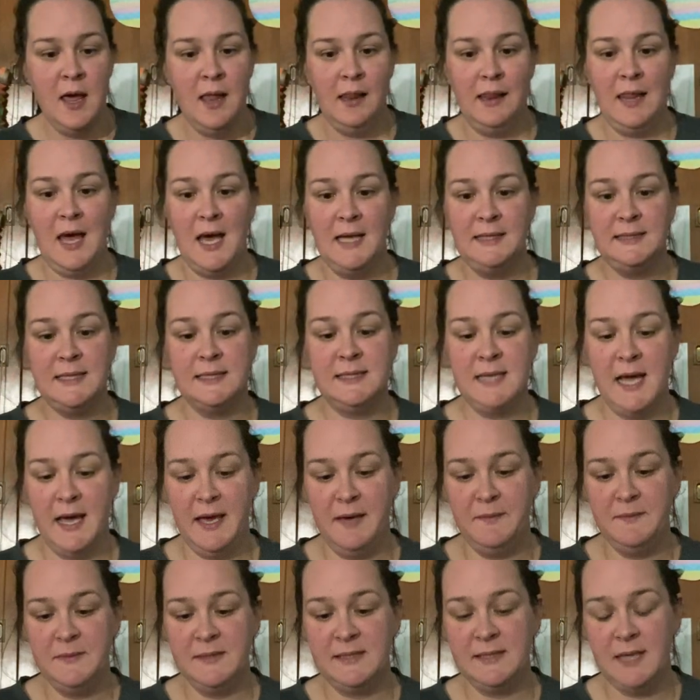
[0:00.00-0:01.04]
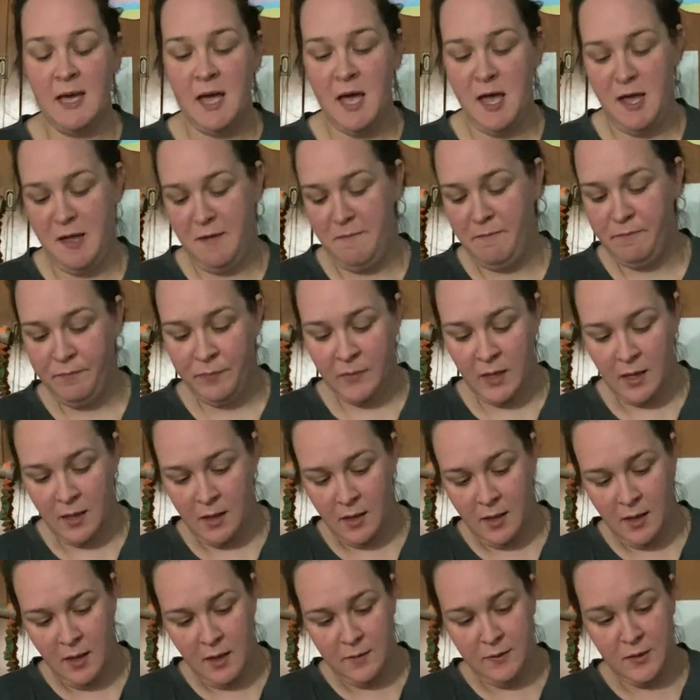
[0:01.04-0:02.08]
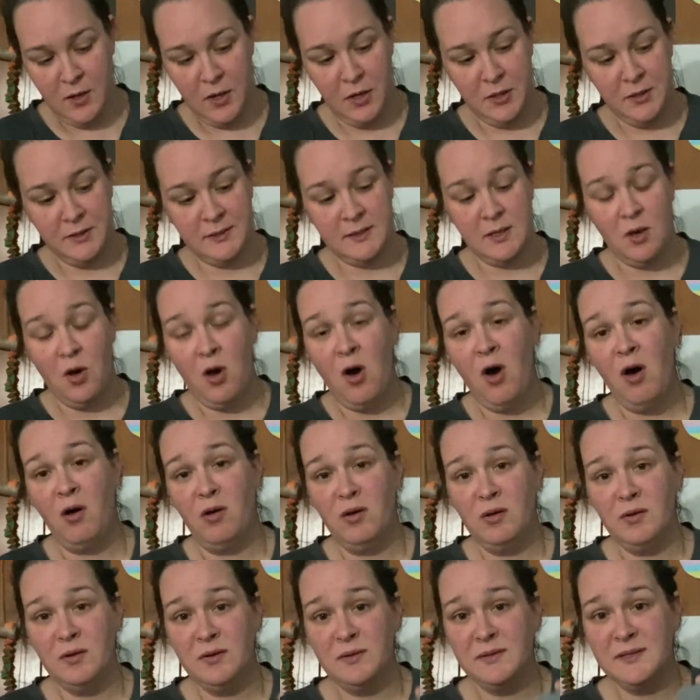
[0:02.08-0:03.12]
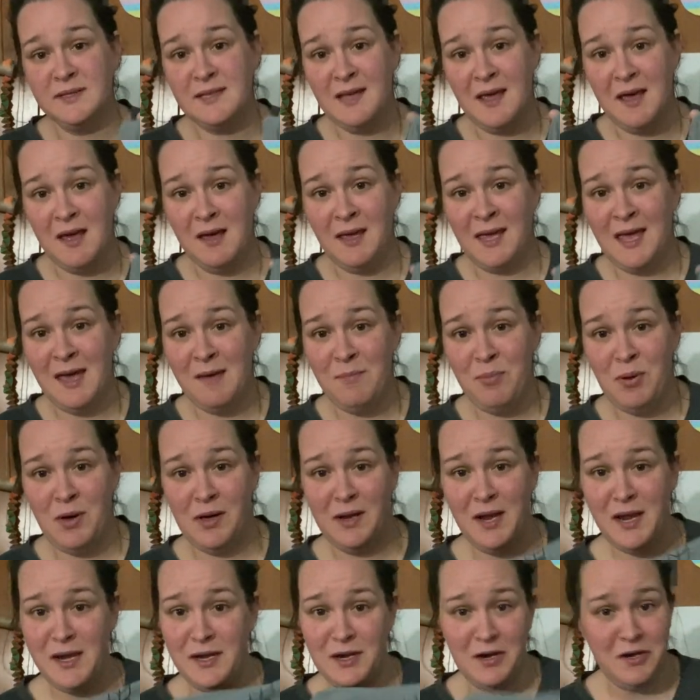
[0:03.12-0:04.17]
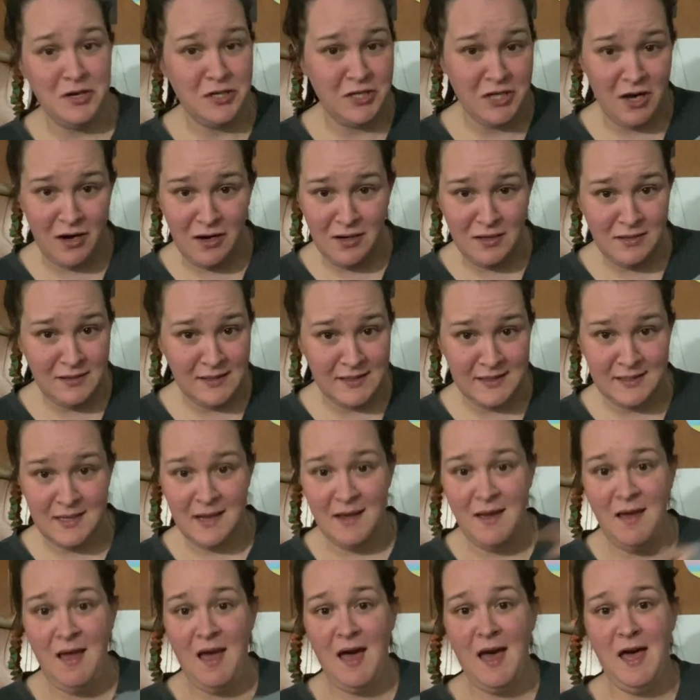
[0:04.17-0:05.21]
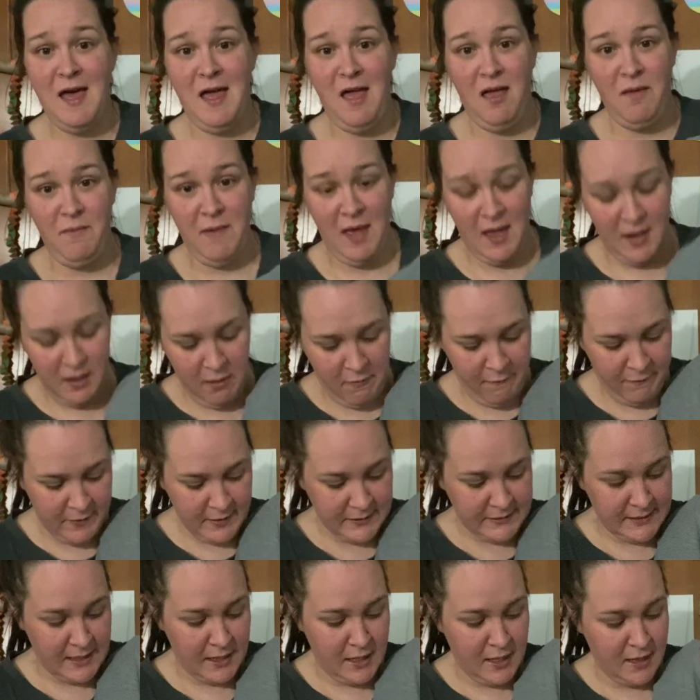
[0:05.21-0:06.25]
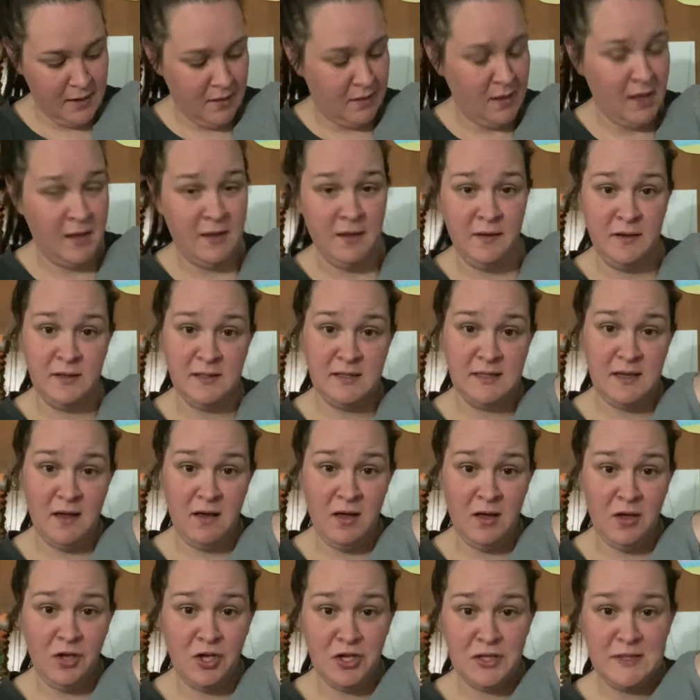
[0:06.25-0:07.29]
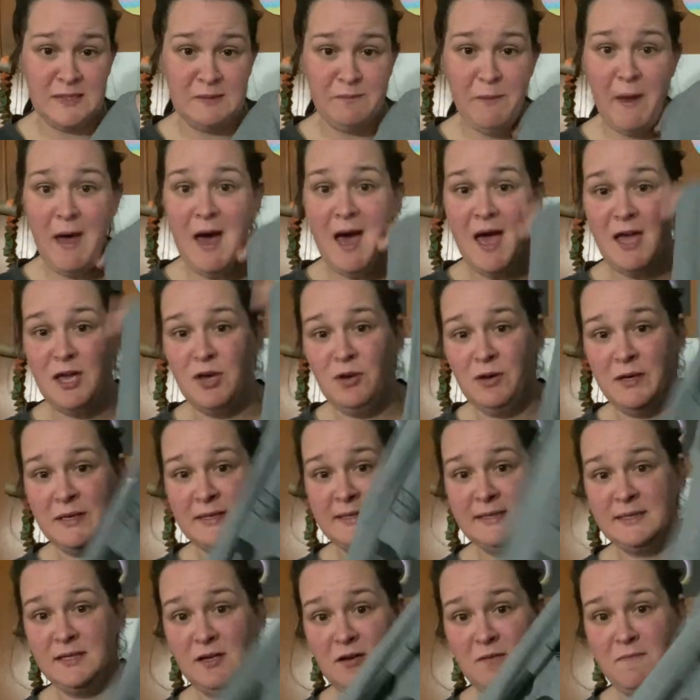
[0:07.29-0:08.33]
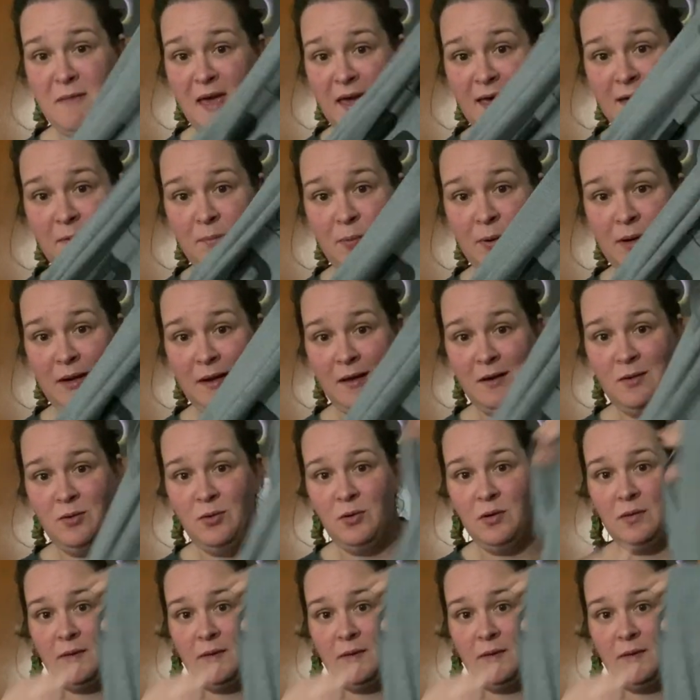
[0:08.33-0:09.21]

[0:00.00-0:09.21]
Lots of times there's holes that get put in your shirts, and if it's in a good spot, you could still make a pretty cool